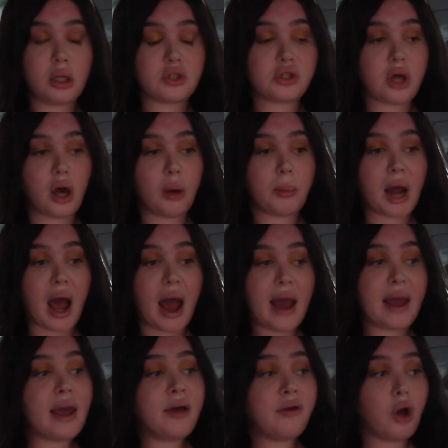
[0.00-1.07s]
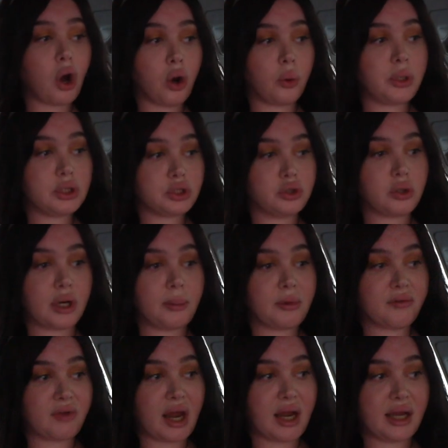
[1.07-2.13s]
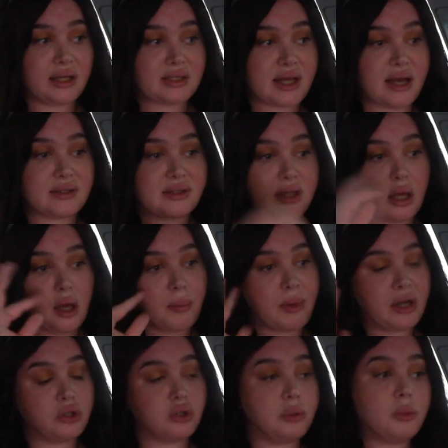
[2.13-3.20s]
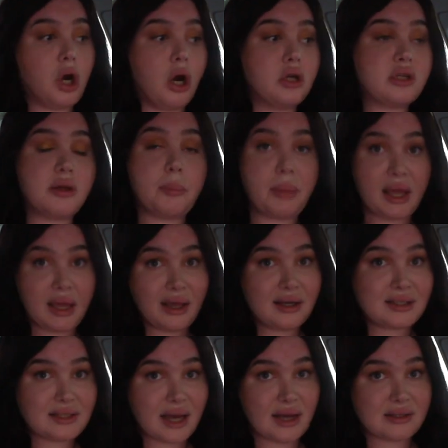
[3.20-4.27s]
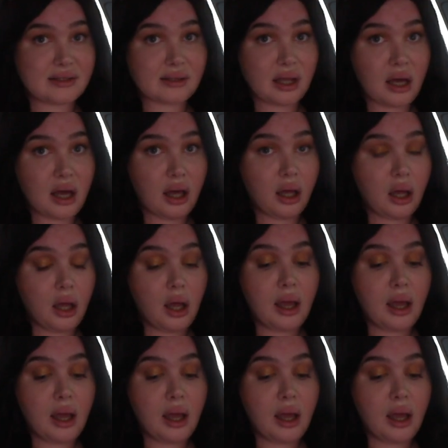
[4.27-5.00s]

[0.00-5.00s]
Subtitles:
So, but I had always dreamed of getting a Tesla. My dream car is a pink Tesla.